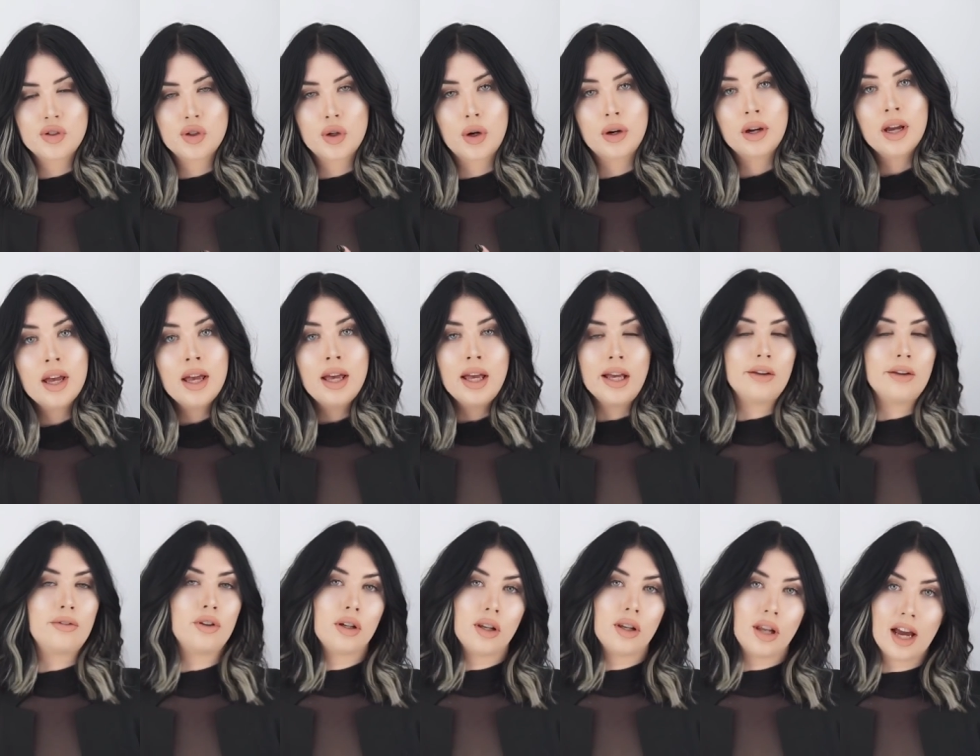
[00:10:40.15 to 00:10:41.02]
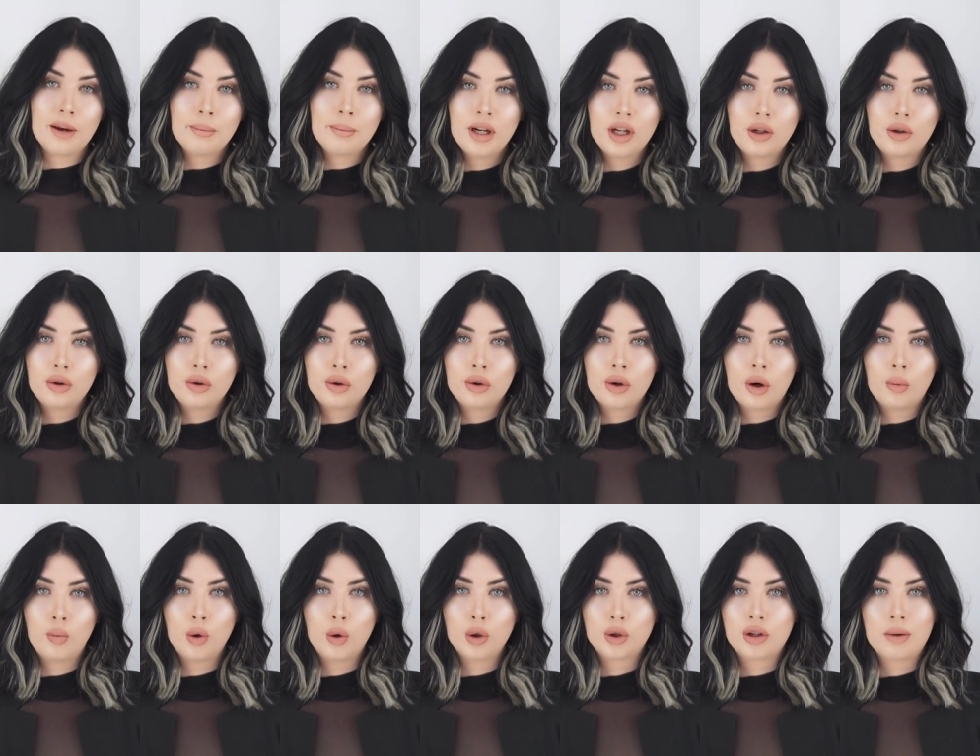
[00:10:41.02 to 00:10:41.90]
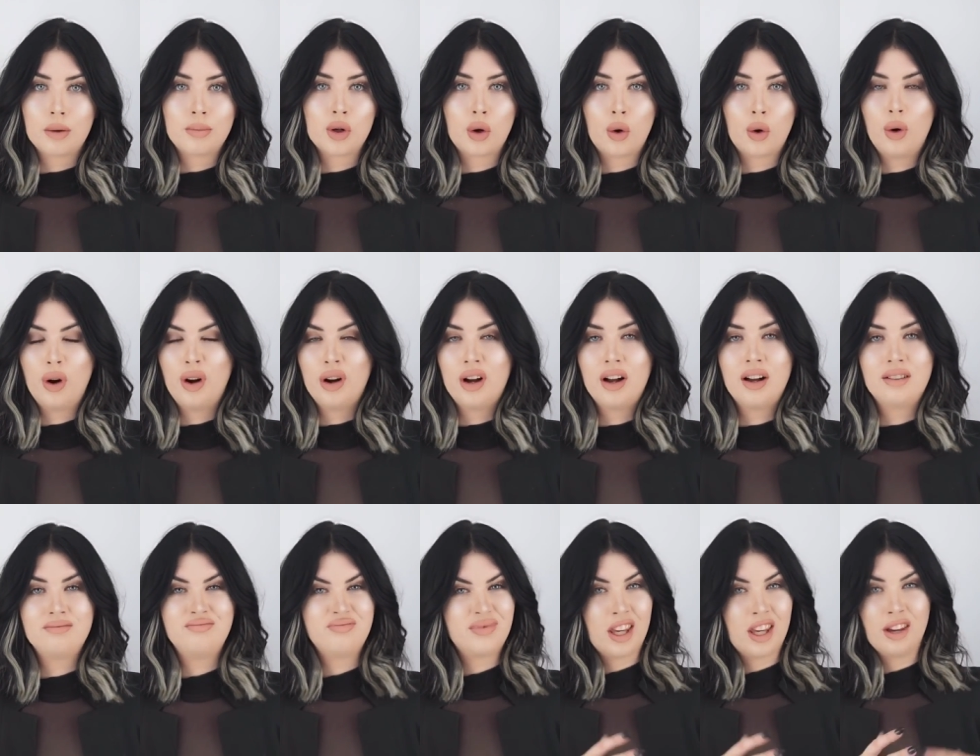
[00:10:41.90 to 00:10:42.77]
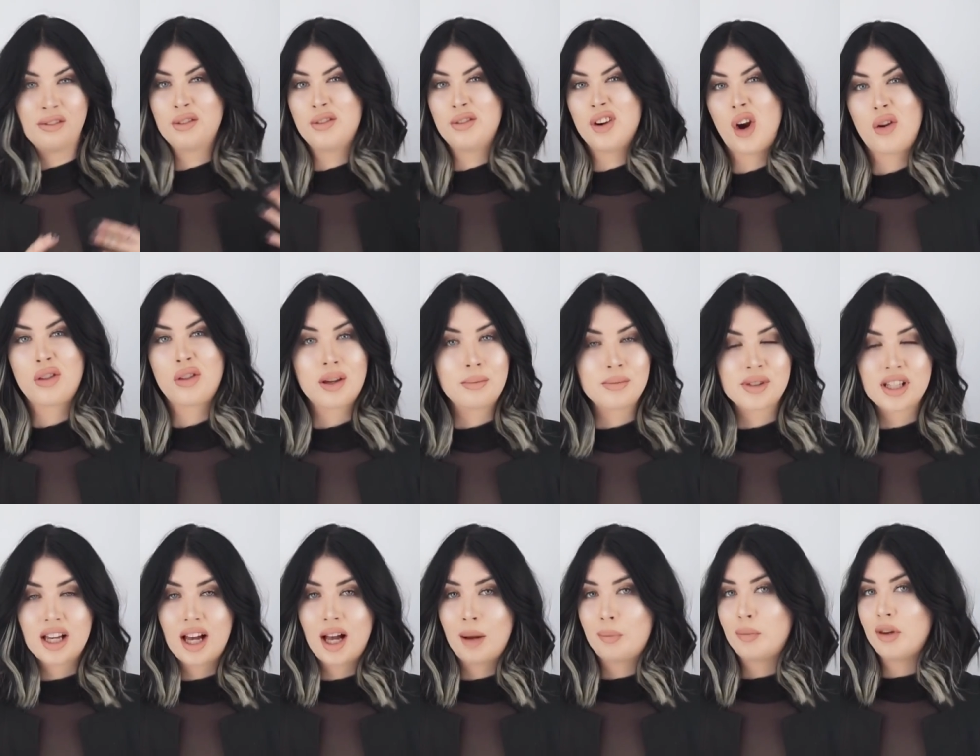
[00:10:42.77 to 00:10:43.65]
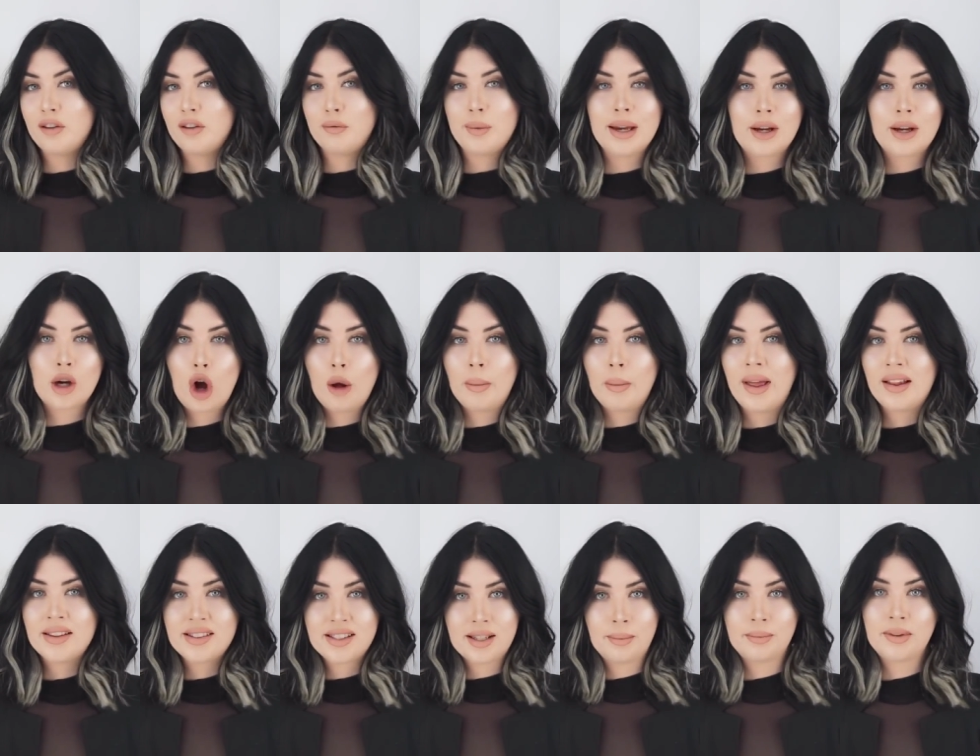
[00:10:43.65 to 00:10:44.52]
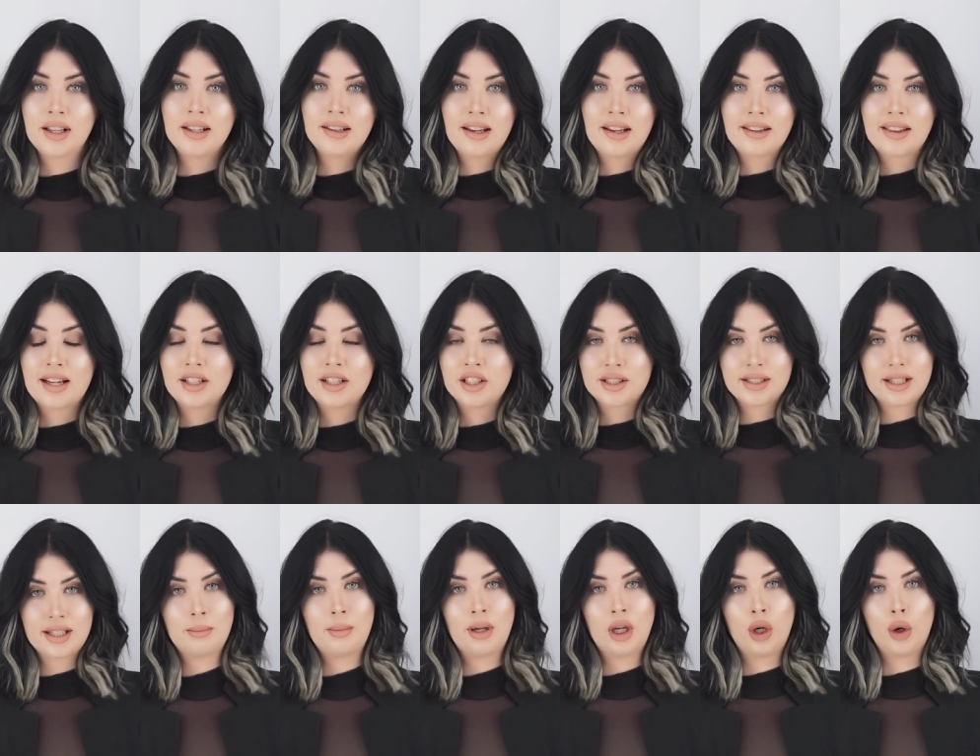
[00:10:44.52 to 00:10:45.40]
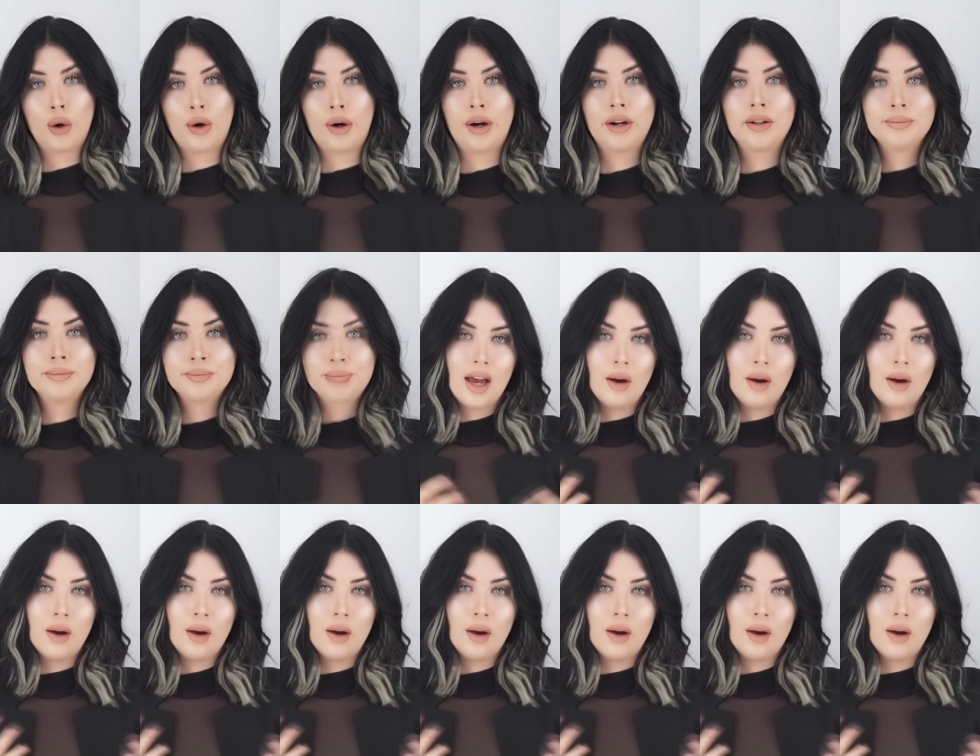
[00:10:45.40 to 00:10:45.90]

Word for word: So if you'd like me to do a wardrobe tour, give the video a thumbs up, leave me a comment, something like that. Just let me know.